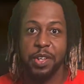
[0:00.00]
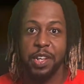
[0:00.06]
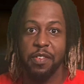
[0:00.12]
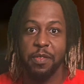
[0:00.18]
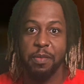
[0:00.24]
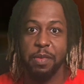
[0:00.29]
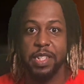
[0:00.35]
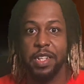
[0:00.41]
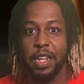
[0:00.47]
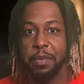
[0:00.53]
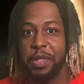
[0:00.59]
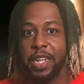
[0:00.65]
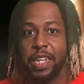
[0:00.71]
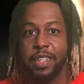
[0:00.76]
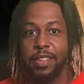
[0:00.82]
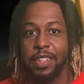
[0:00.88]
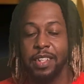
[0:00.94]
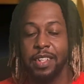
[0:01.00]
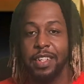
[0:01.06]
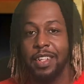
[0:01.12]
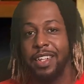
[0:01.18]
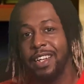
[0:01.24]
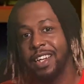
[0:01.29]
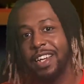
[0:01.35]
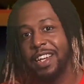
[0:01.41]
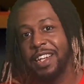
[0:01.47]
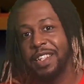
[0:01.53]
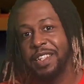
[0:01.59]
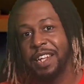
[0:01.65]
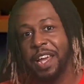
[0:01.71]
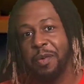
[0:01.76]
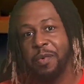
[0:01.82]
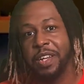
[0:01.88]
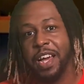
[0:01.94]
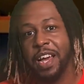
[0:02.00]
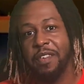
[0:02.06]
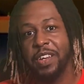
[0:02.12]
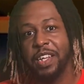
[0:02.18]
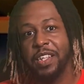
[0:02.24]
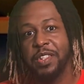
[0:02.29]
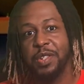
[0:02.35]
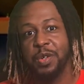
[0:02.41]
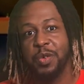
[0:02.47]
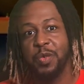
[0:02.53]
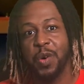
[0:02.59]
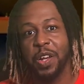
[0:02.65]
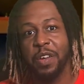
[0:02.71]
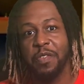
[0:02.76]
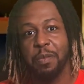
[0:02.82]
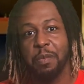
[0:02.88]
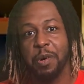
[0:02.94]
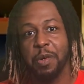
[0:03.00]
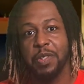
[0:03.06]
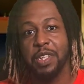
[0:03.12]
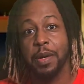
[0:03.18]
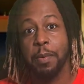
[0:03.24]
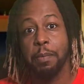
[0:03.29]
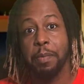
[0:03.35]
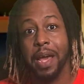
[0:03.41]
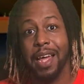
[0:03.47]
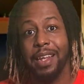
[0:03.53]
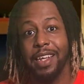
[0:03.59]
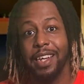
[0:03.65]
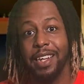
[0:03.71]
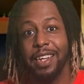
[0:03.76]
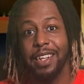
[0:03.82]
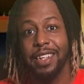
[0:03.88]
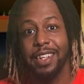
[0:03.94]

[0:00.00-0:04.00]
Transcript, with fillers: you never miss an update. Today we're diving into one of the most compelling